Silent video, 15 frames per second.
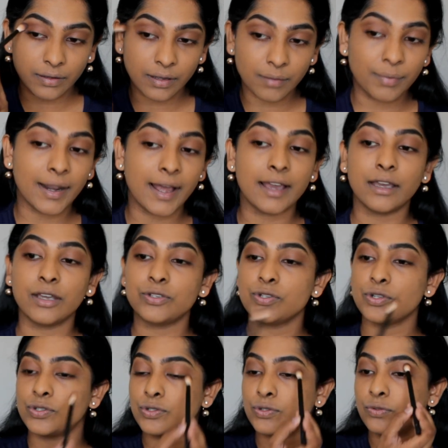applying it
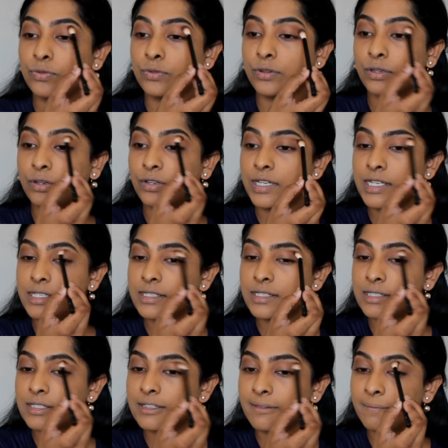to the
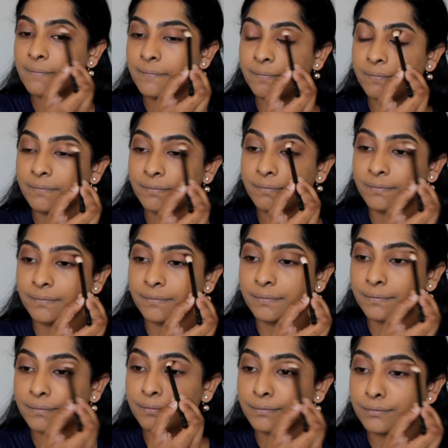crease.
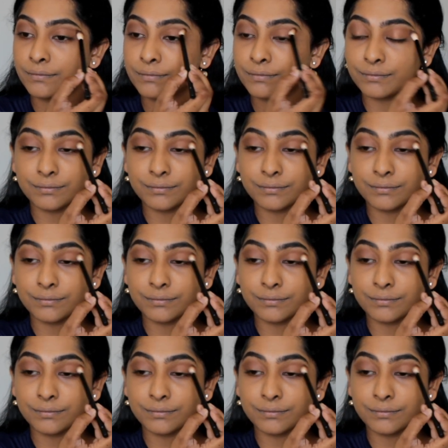I'm